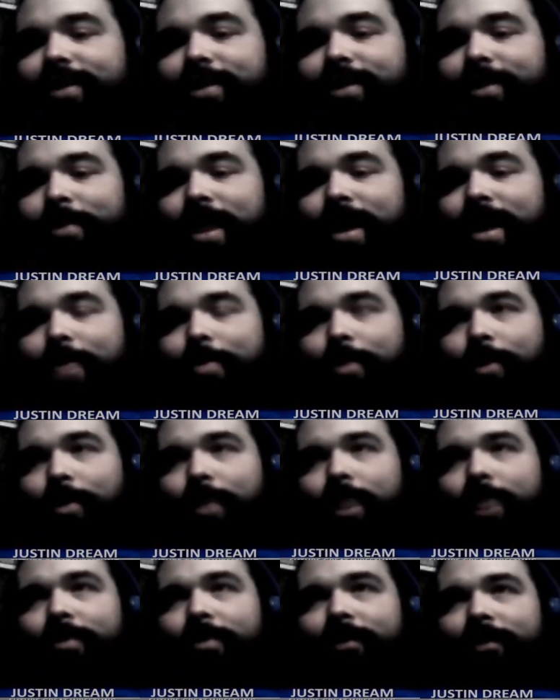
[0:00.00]
somebody pulling
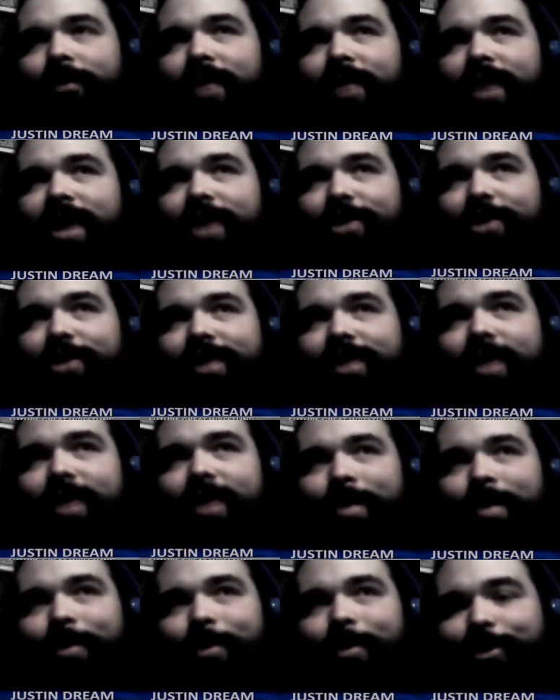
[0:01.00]
up with a VHS tape
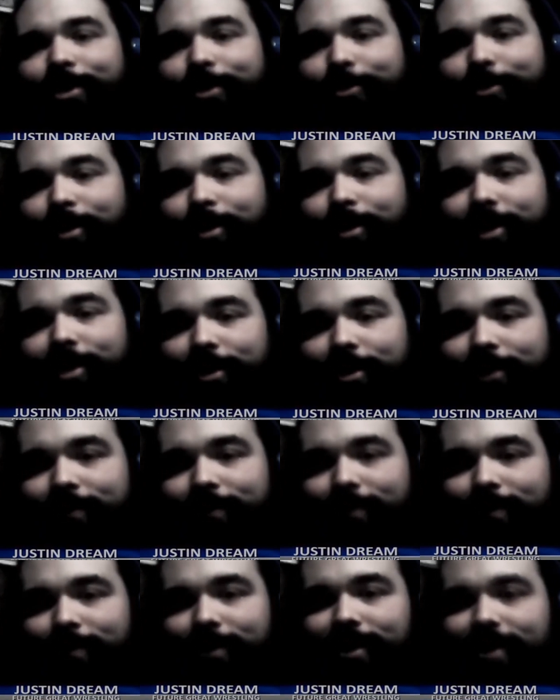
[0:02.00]
like, what you willing
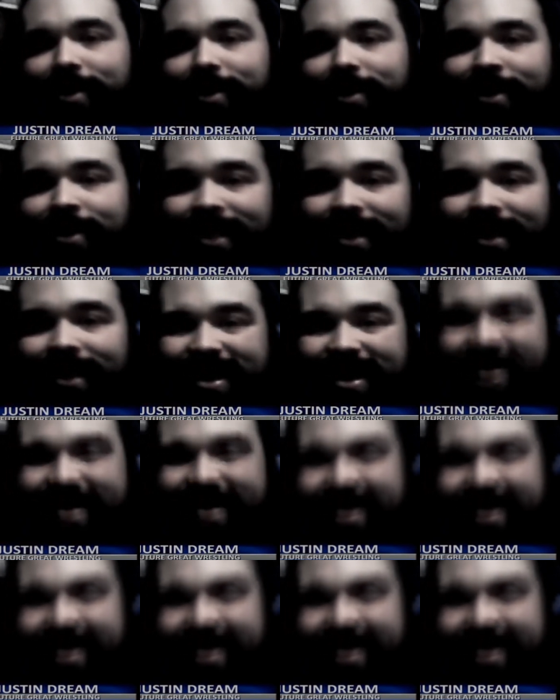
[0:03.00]
to do for it?